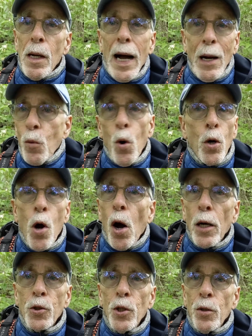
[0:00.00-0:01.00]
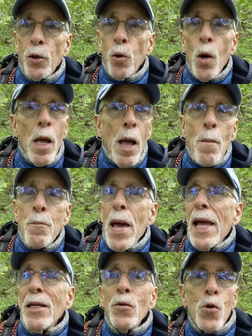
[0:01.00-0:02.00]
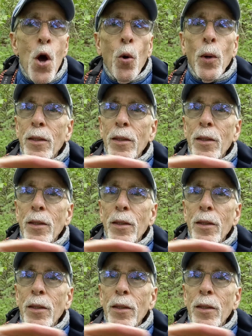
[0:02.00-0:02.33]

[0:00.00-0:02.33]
I will caution you, pay no